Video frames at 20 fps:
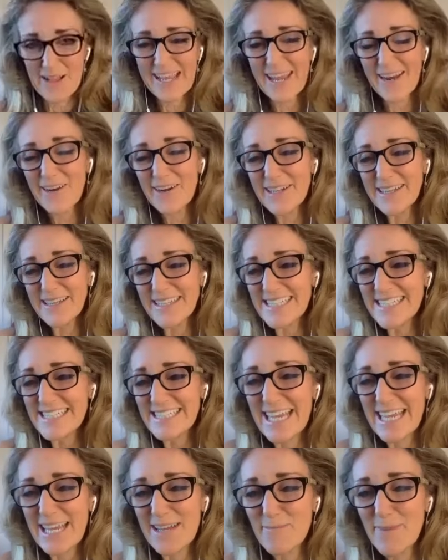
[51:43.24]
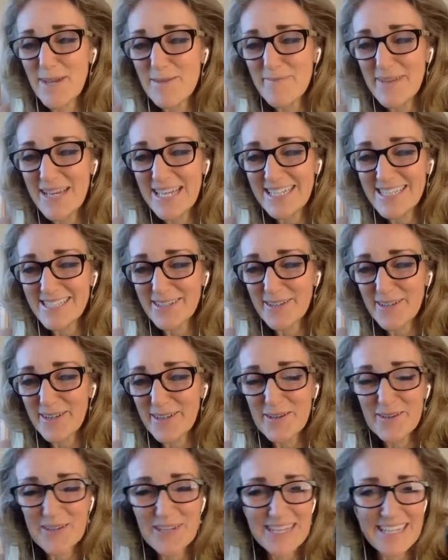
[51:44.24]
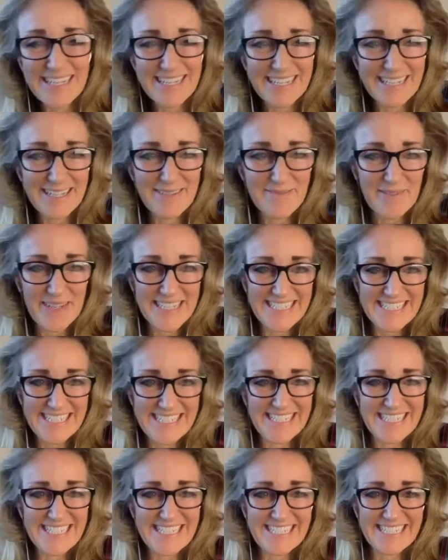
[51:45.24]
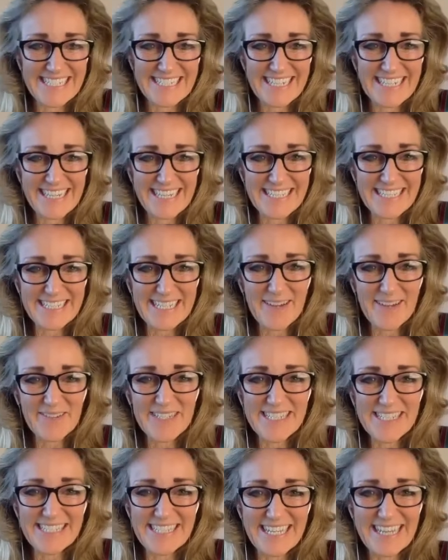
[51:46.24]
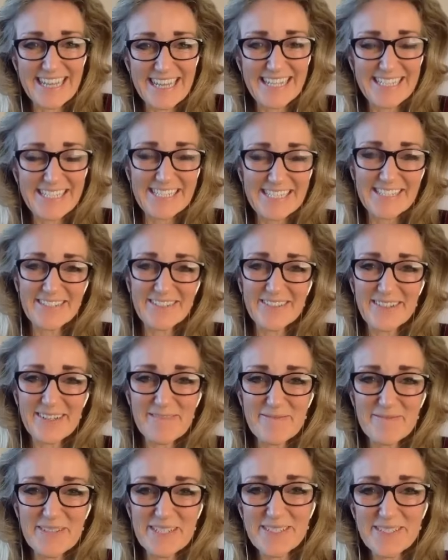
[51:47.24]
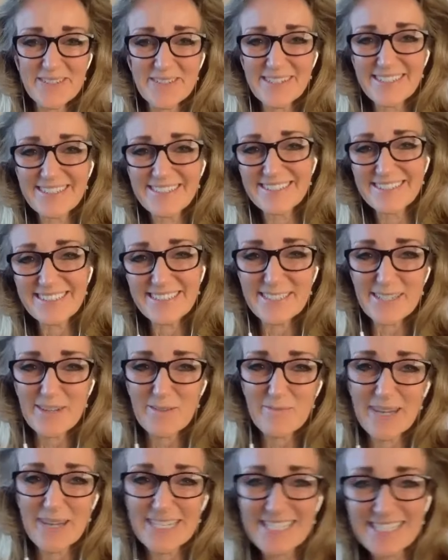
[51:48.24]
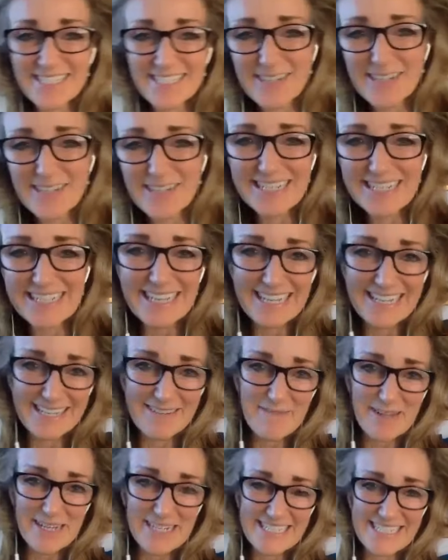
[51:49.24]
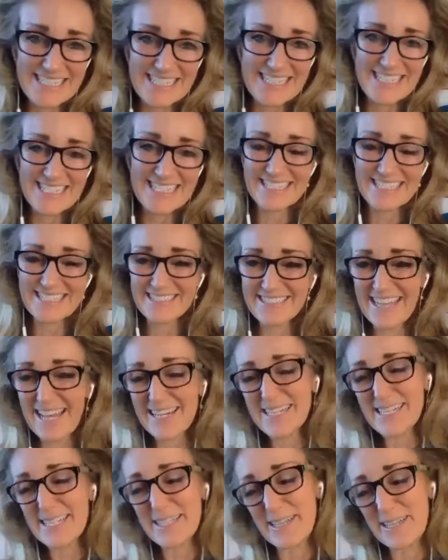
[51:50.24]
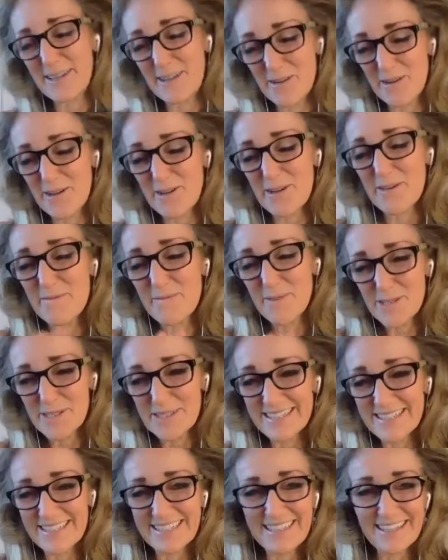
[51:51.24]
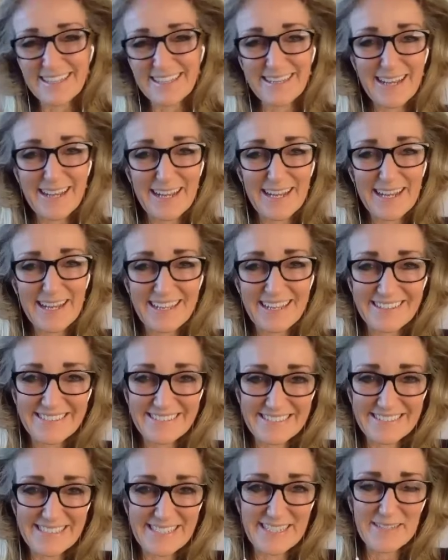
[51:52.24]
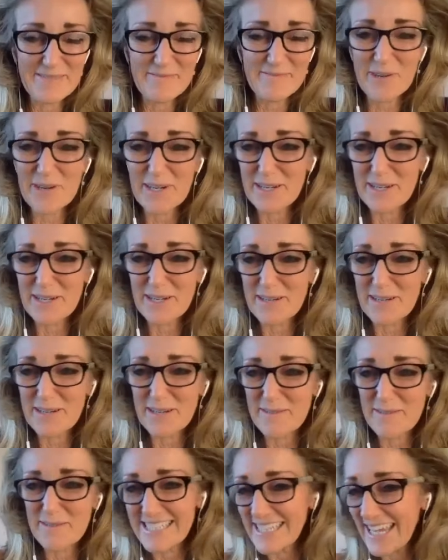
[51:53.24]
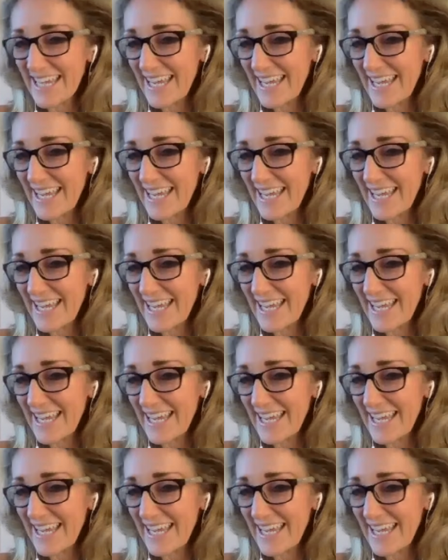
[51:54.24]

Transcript: Carol is saying my meds are yoga and meditation. I guess I would say that too. I've been doing so much yoga and meditation, actually yoga mostly, and hiking since Morgan passed.